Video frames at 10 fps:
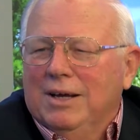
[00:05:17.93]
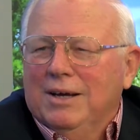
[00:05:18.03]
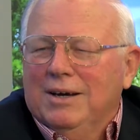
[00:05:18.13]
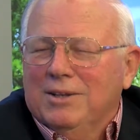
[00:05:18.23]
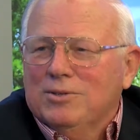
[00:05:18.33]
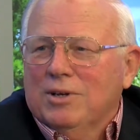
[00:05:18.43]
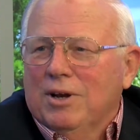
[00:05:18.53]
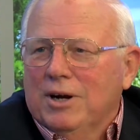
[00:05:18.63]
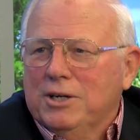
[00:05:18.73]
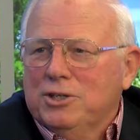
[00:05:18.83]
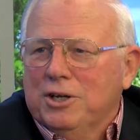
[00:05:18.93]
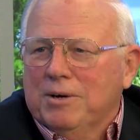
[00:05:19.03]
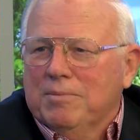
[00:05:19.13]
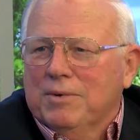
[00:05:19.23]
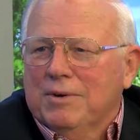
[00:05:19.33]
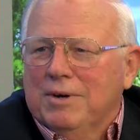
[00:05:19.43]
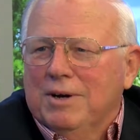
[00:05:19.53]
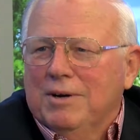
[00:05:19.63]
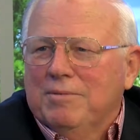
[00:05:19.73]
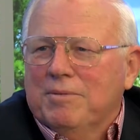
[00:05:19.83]
There's a large number
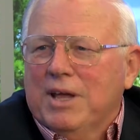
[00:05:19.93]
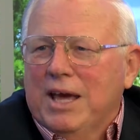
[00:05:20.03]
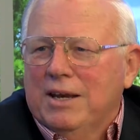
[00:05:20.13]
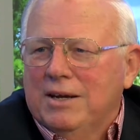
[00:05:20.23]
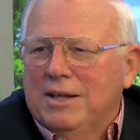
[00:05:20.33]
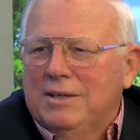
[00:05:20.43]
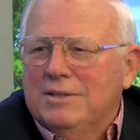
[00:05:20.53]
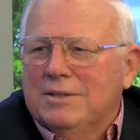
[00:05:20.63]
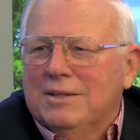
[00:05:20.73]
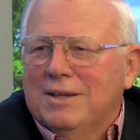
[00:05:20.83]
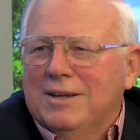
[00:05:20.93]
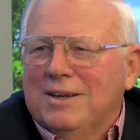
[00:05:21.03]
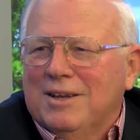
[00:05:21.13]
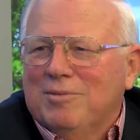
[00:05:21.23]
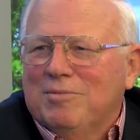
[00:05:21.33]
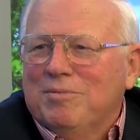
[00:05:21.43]
of candidates that have